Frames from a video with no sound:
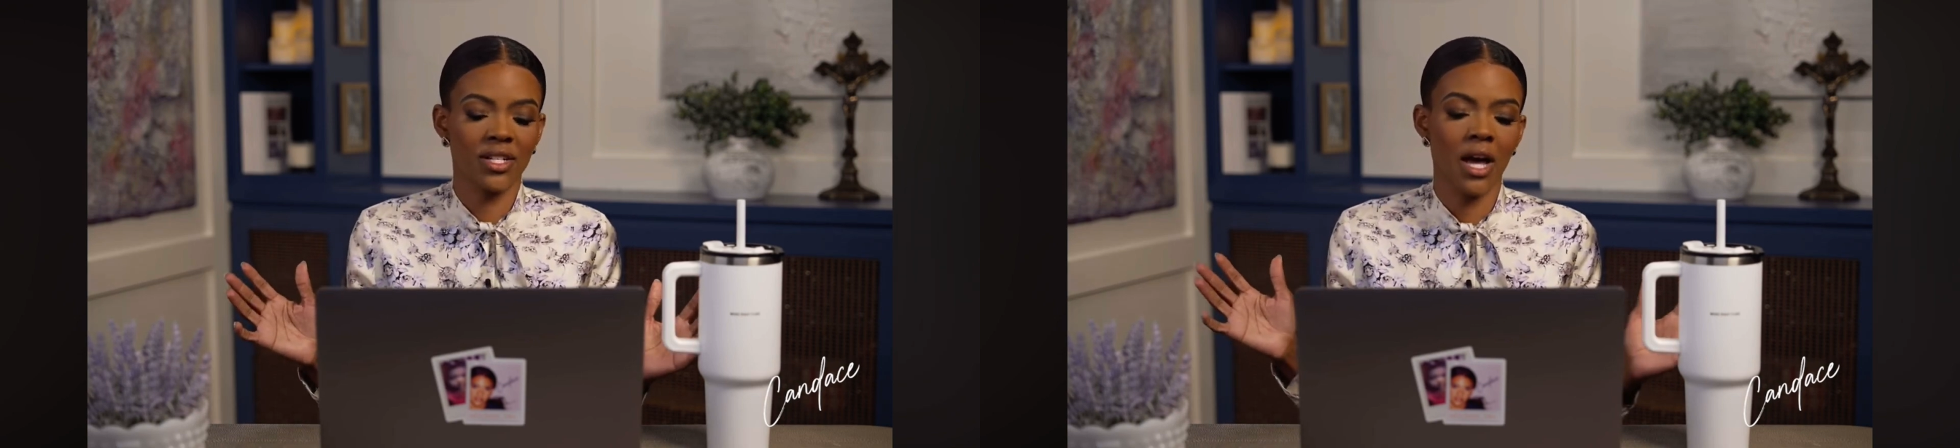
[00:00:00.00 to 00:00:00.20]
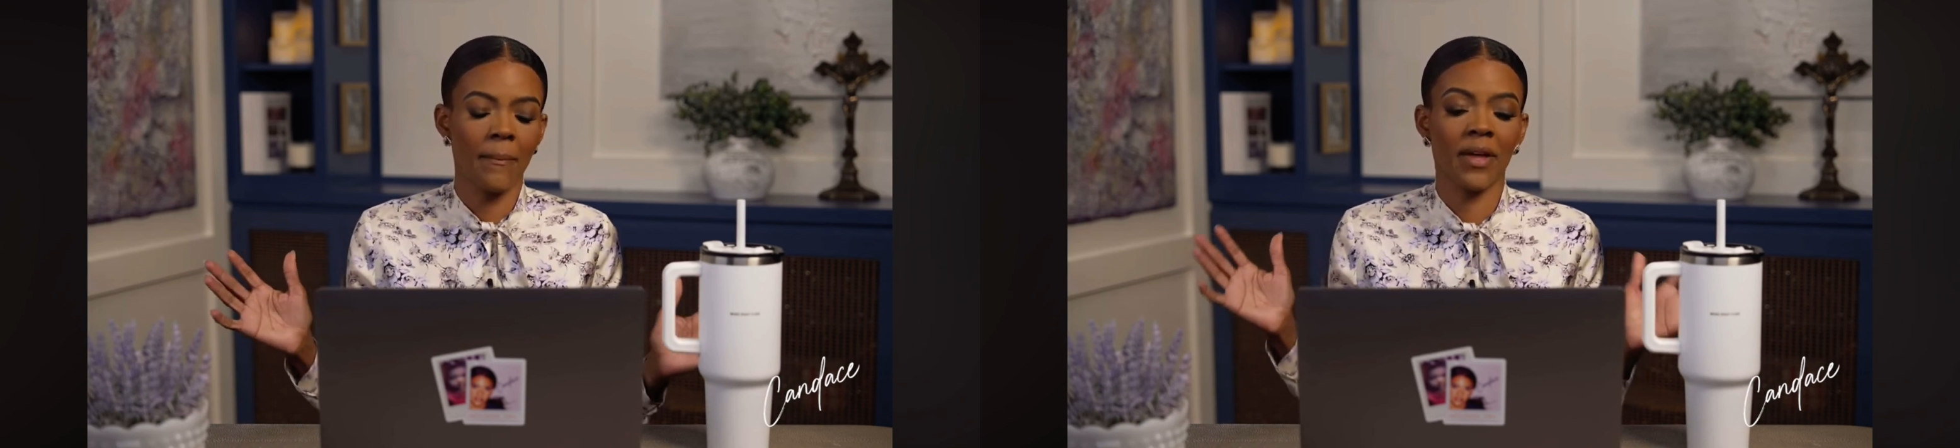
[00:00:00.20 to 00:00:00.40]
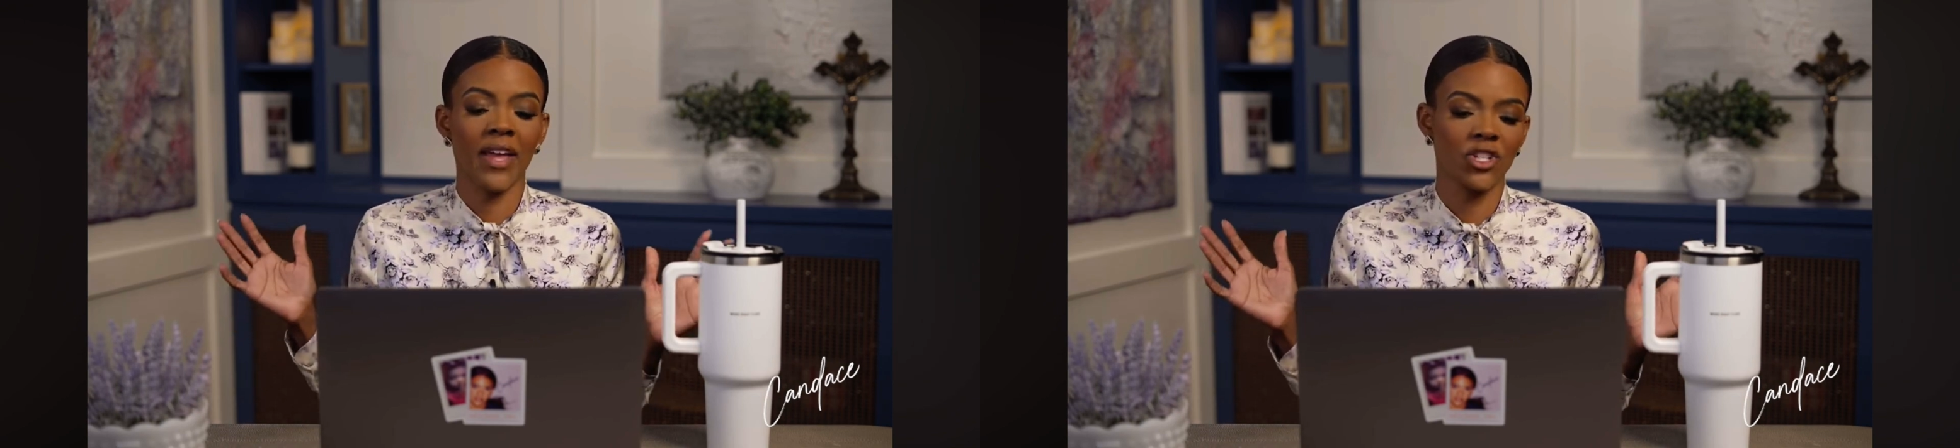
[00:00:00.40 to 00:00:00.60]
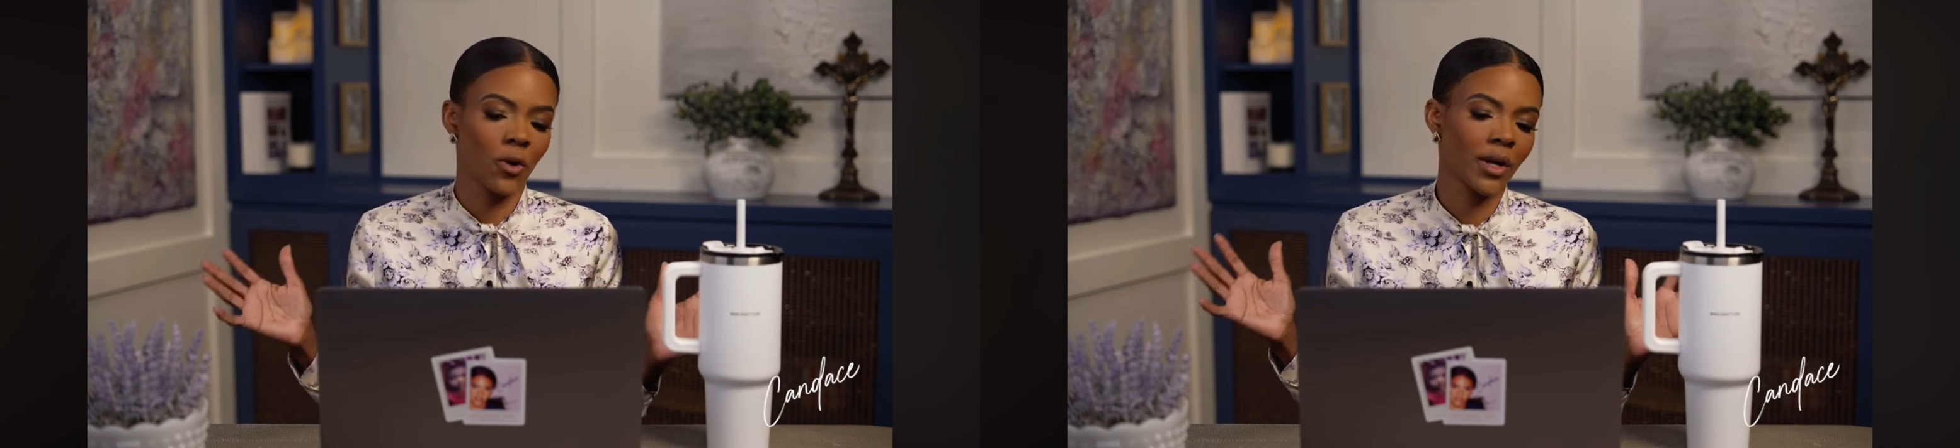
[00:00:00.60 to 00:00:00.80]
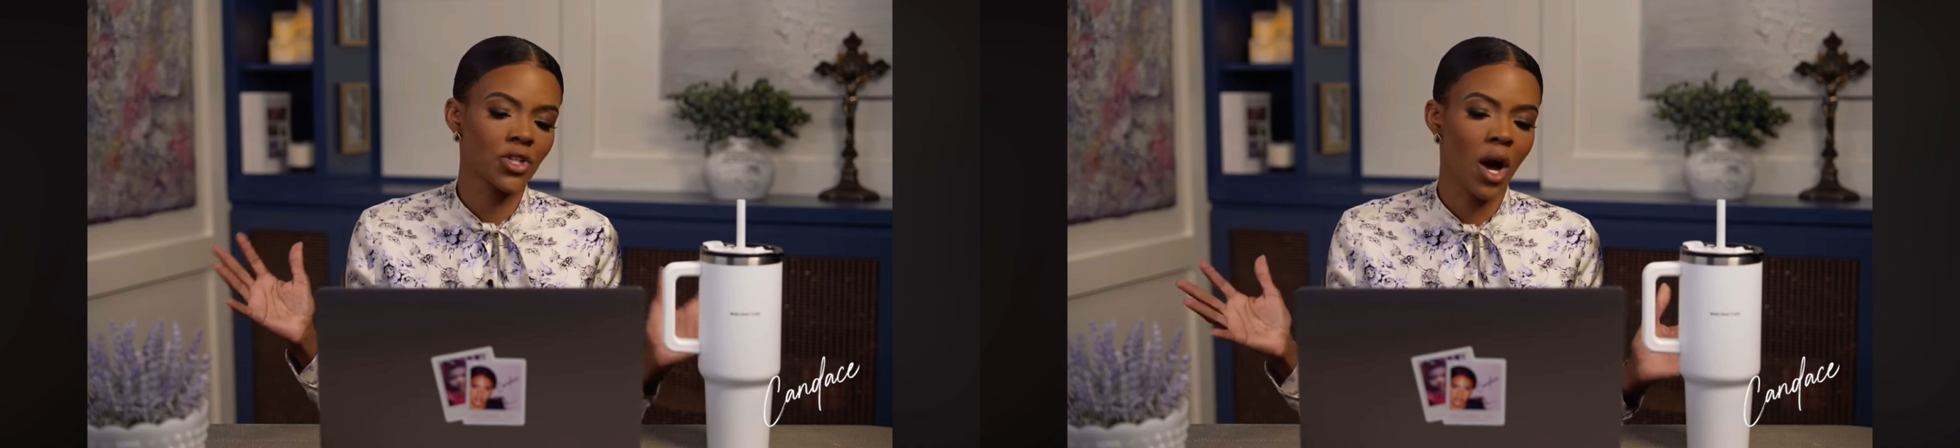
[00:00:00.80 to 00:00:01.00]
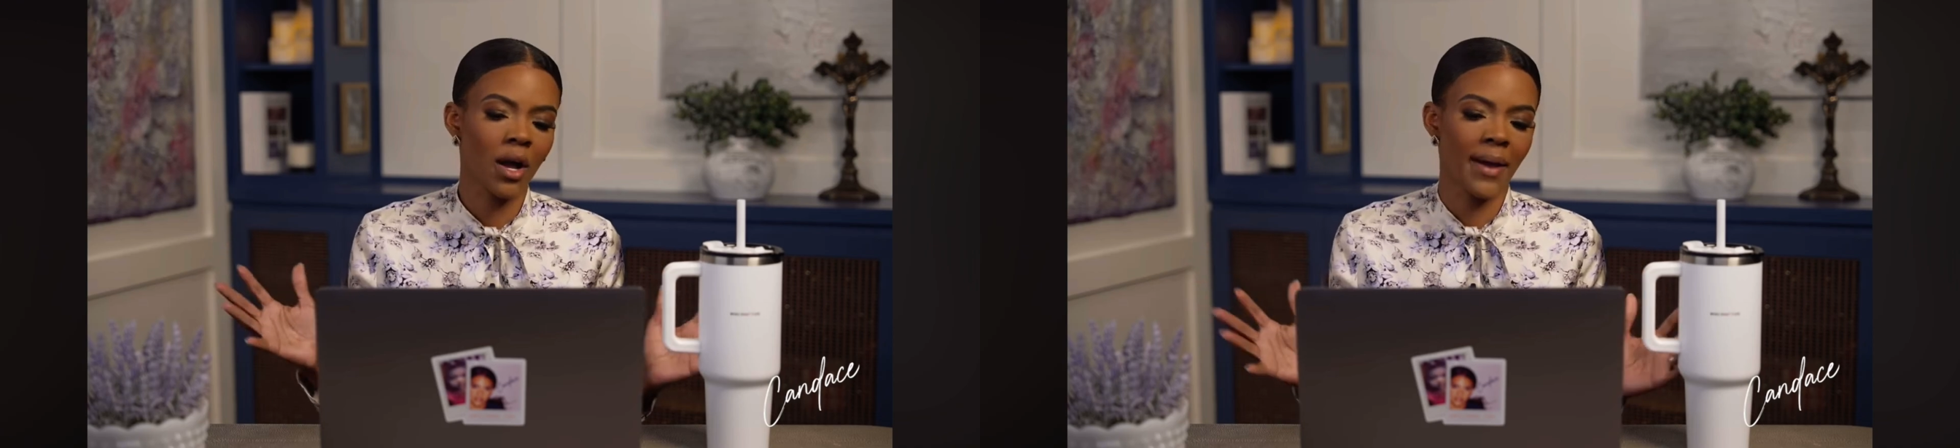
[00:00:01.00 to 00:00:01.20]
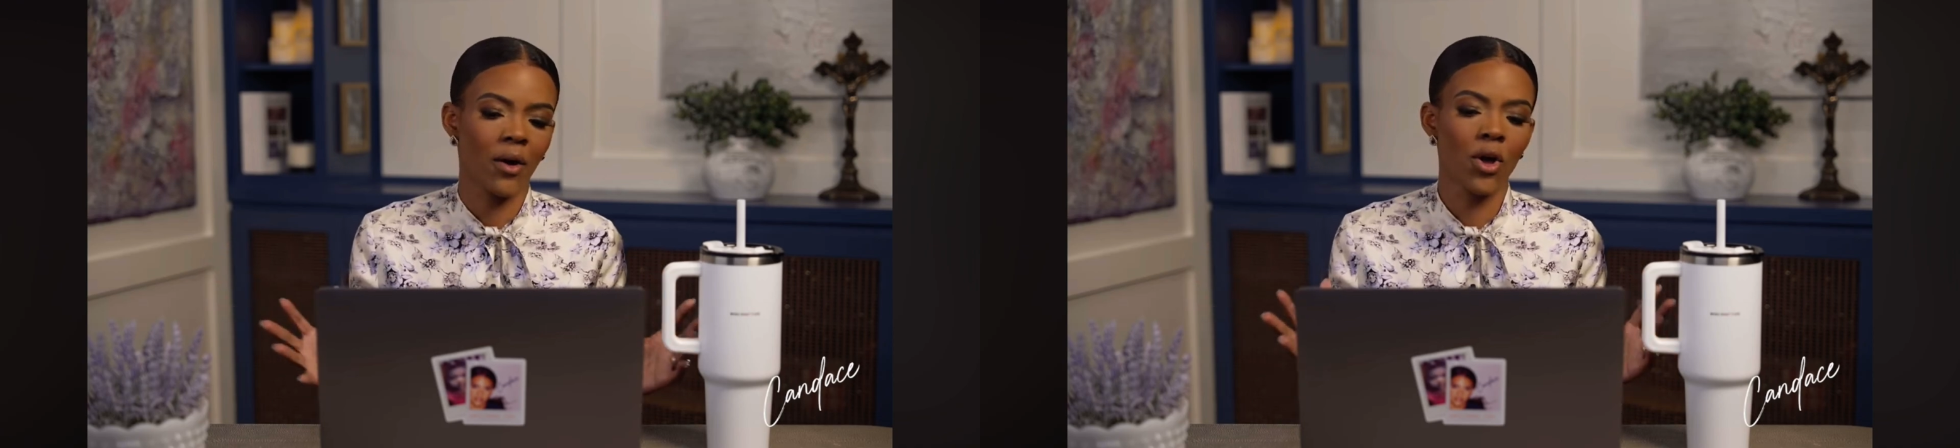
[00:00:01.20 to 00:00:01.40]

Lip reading: topic they don't want to talk about.